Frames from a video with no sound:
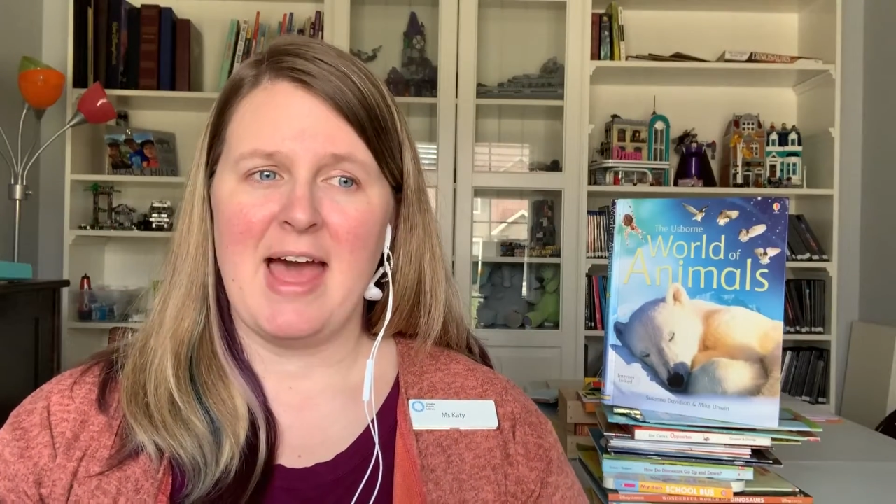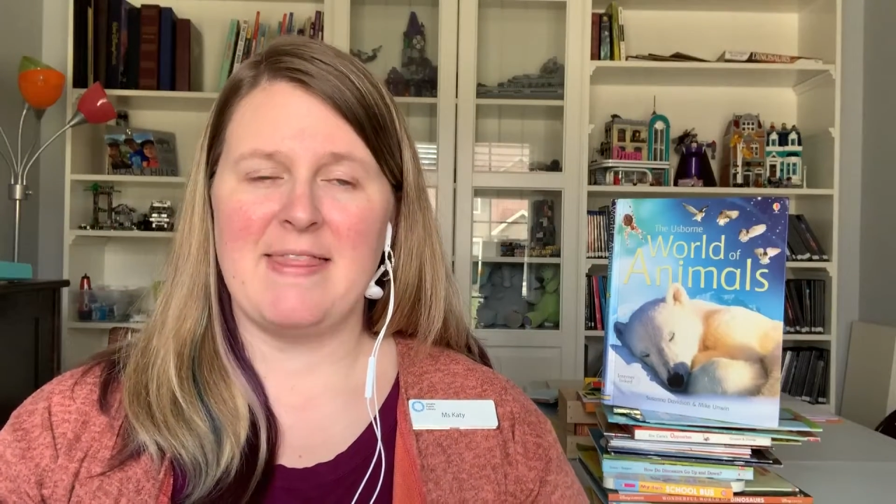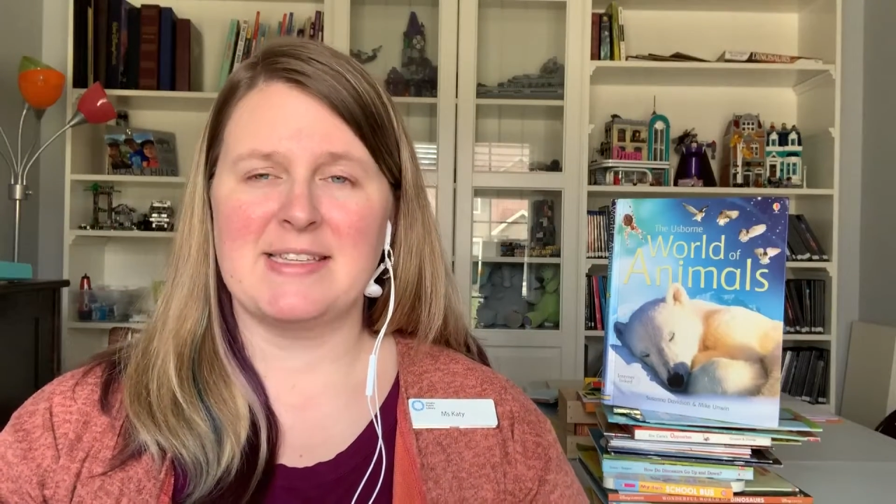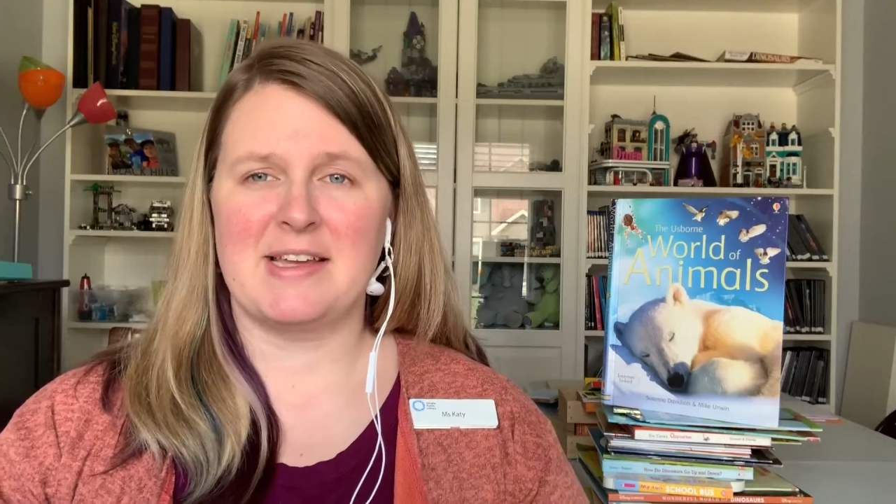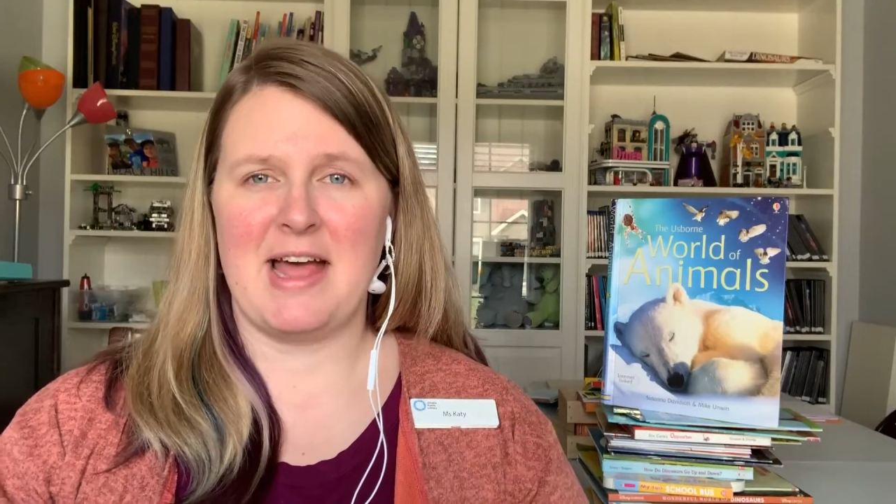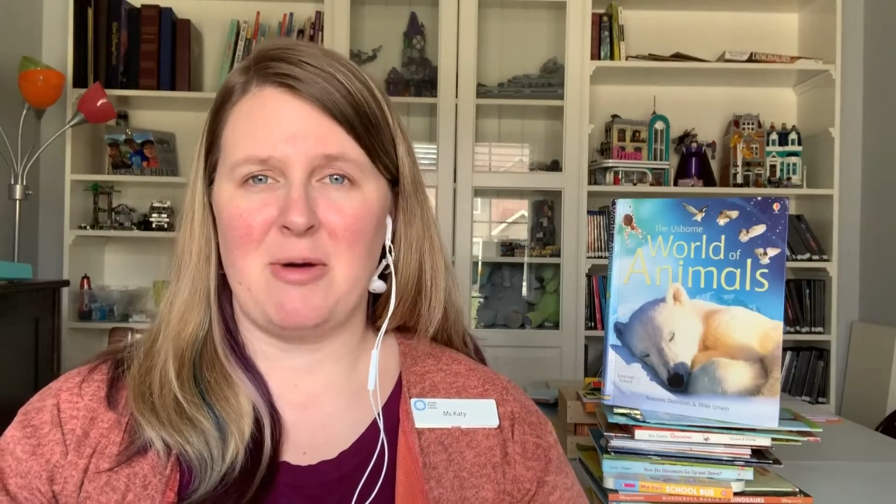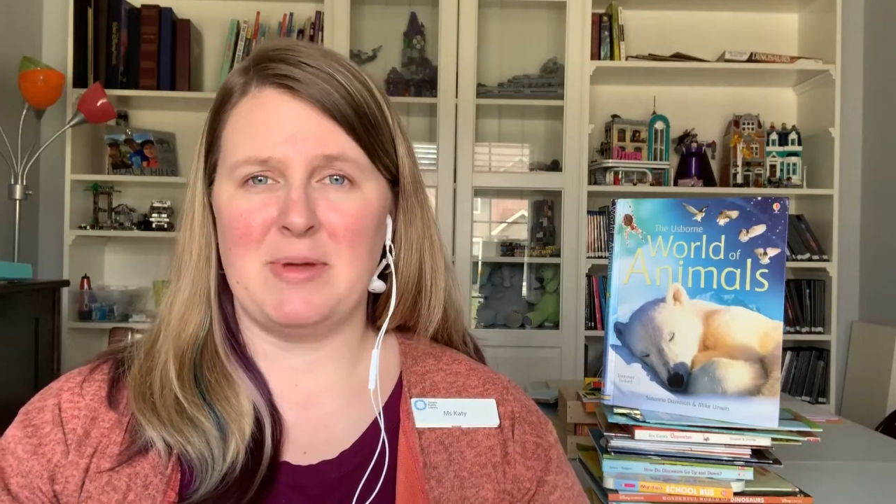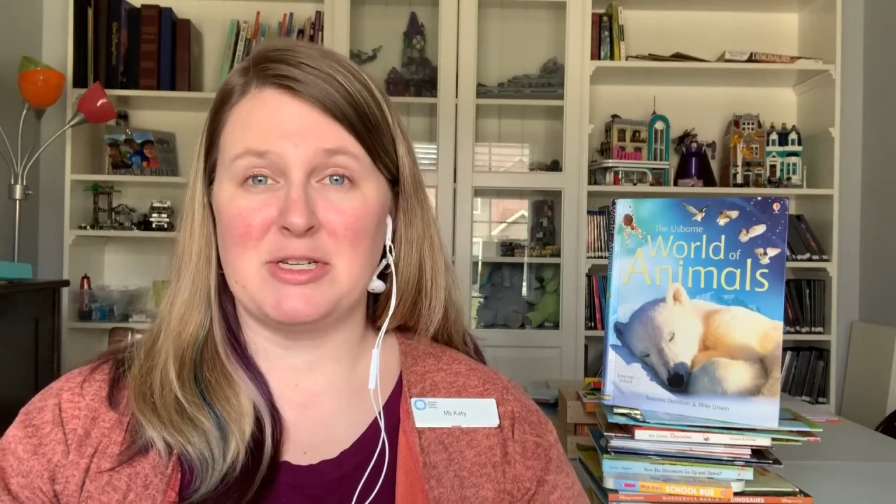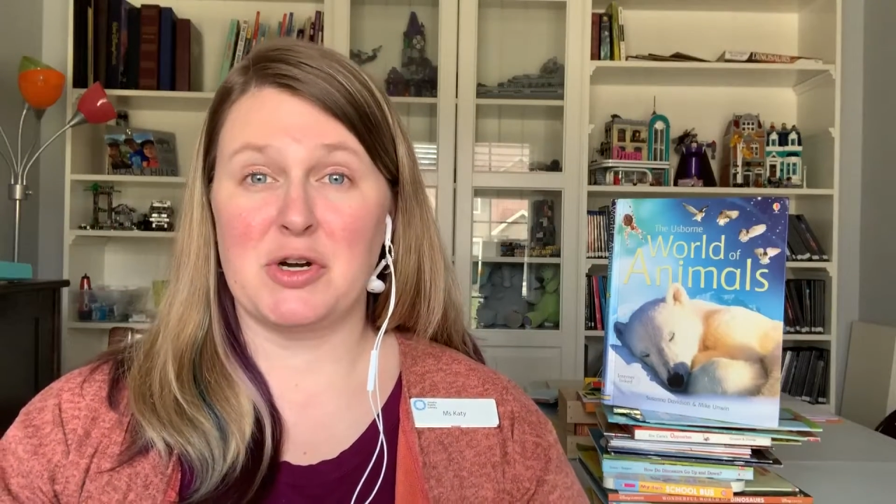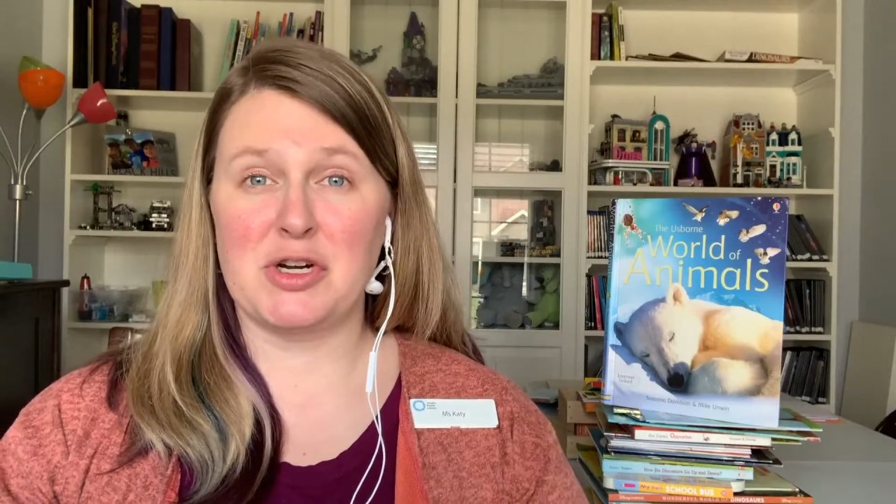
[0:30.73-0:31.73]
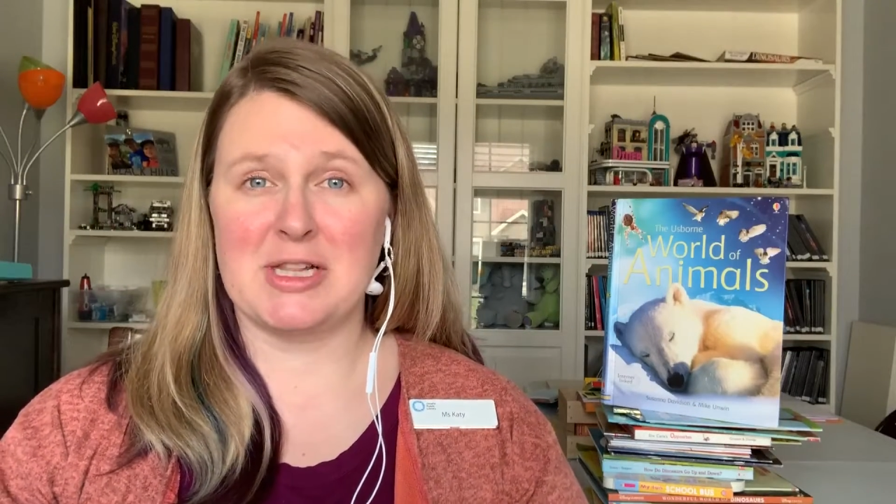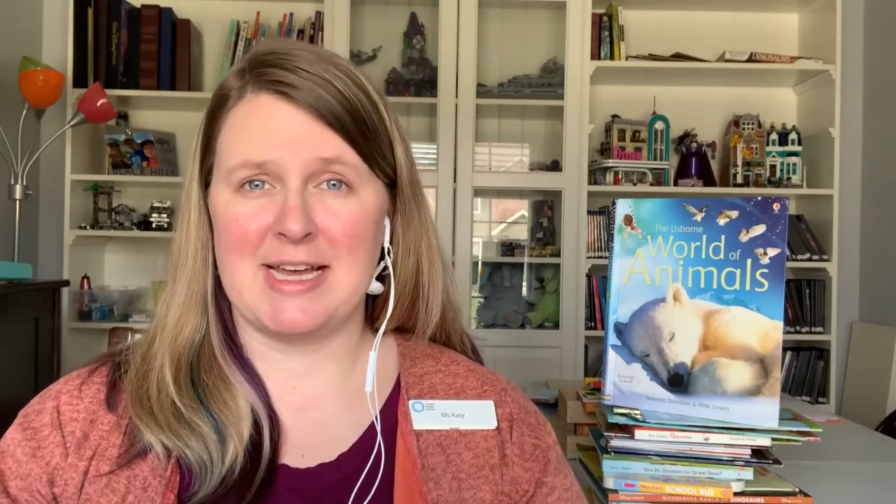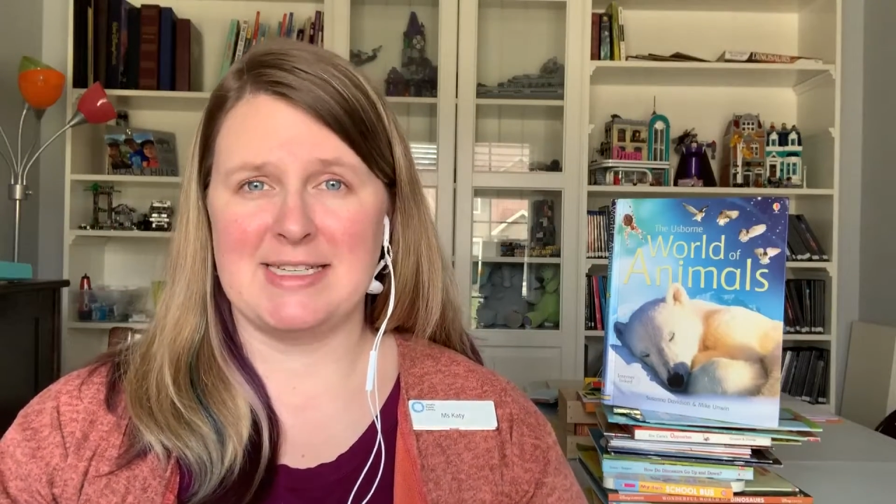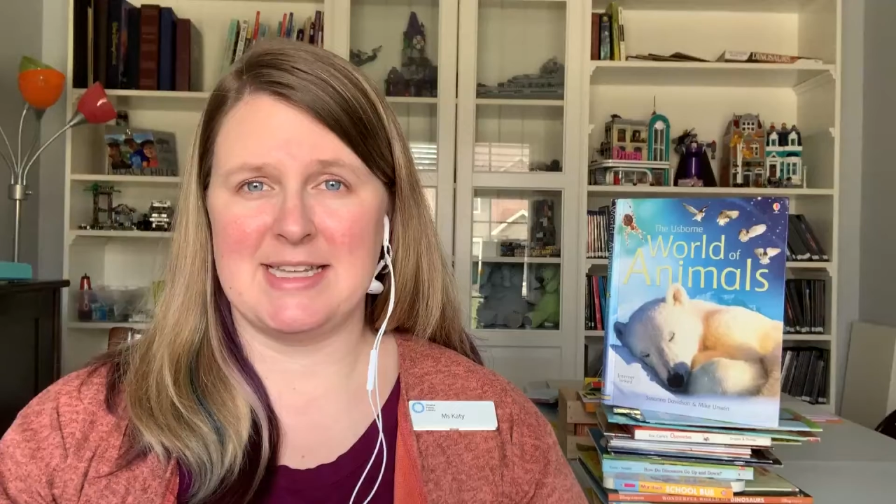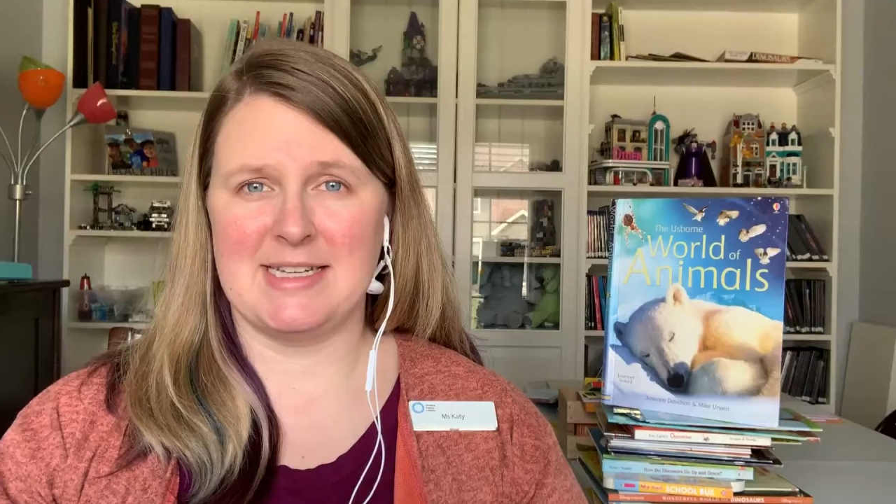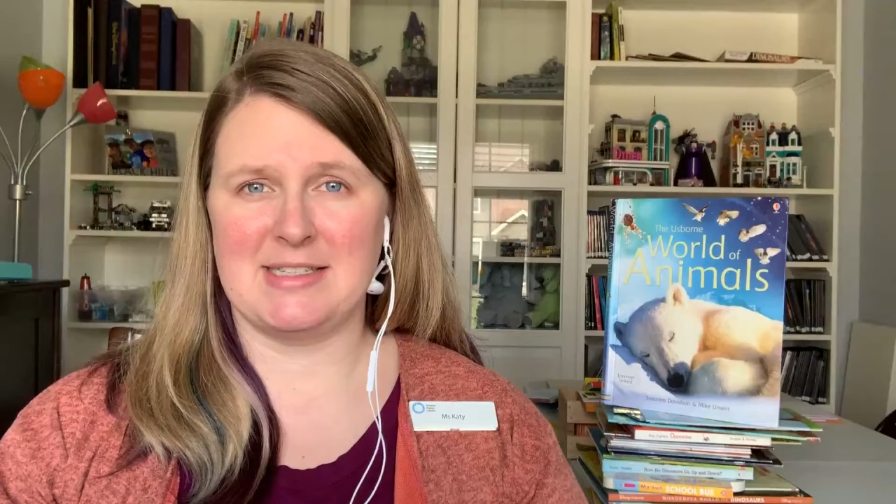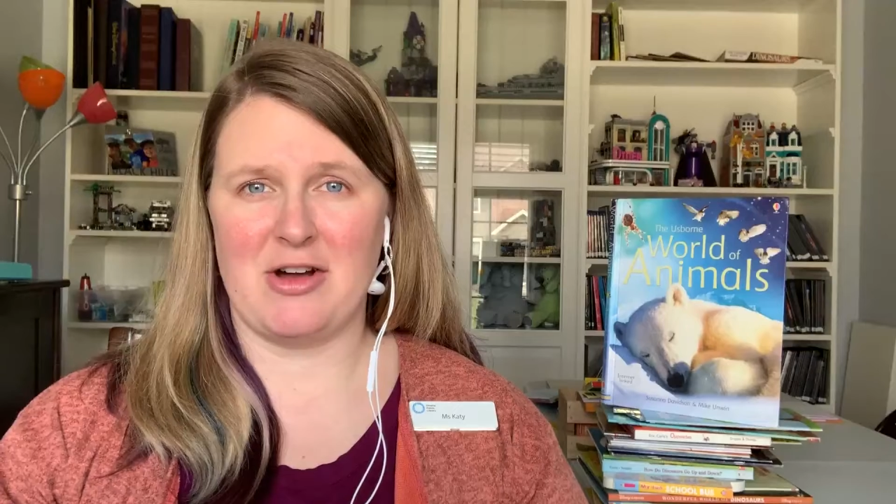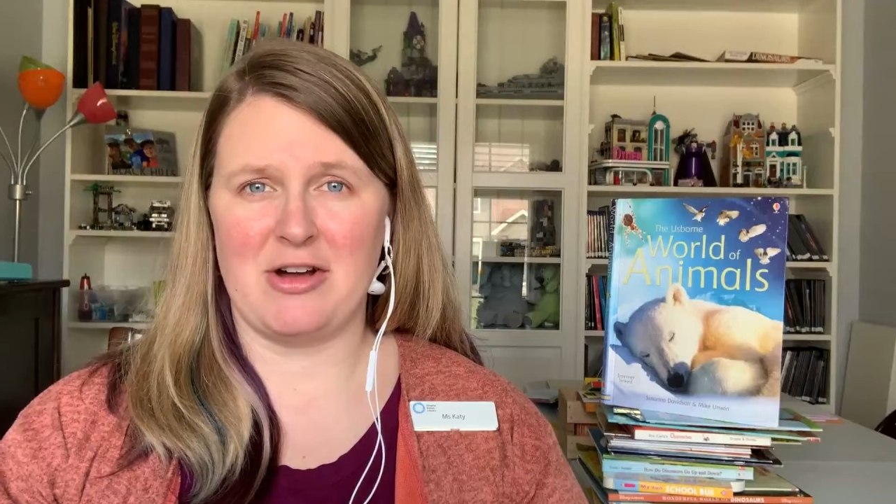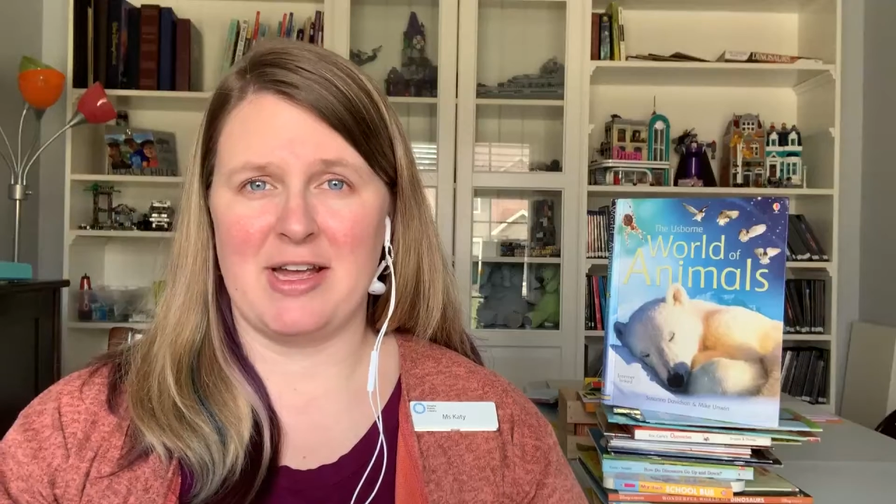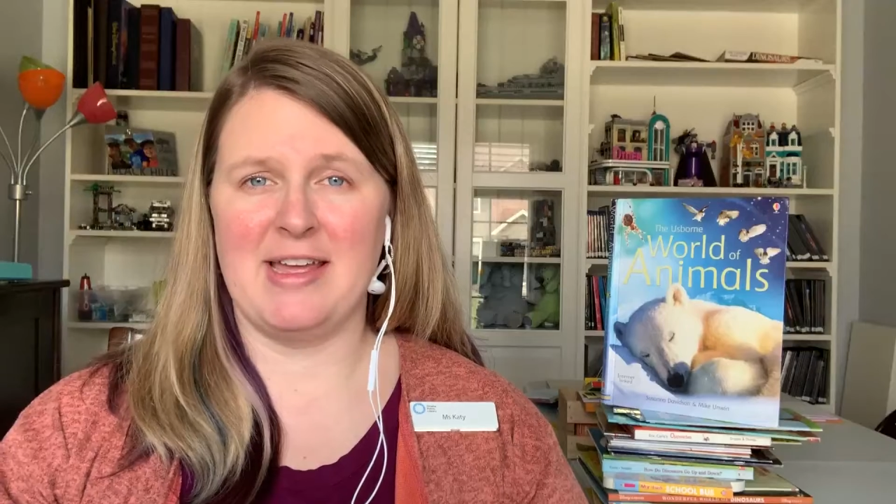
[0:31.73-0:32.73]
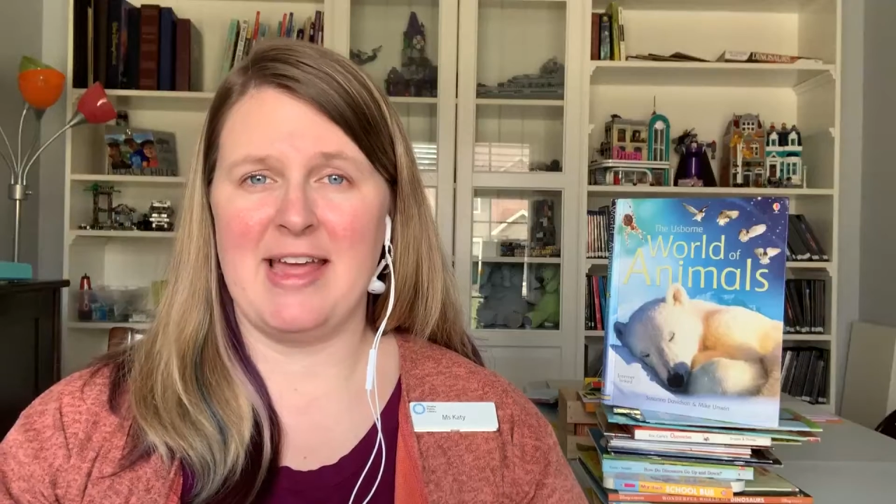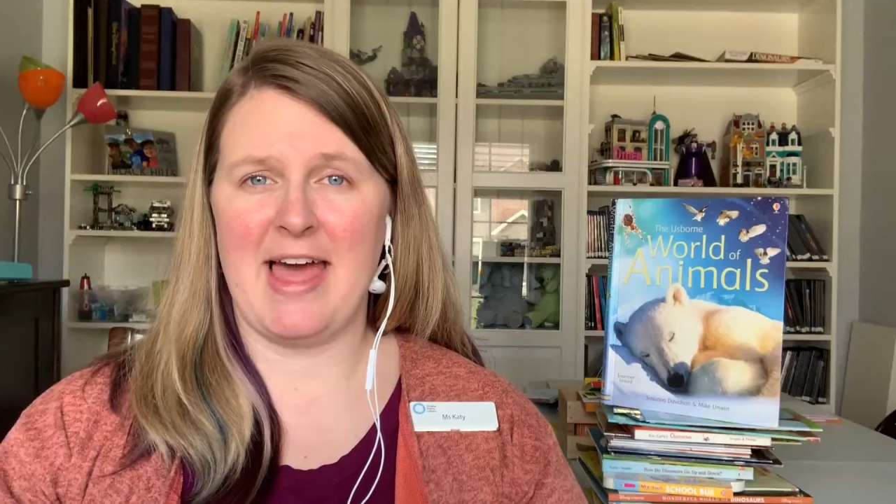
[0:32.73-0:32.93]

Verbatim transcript: And that's going to help internalize that song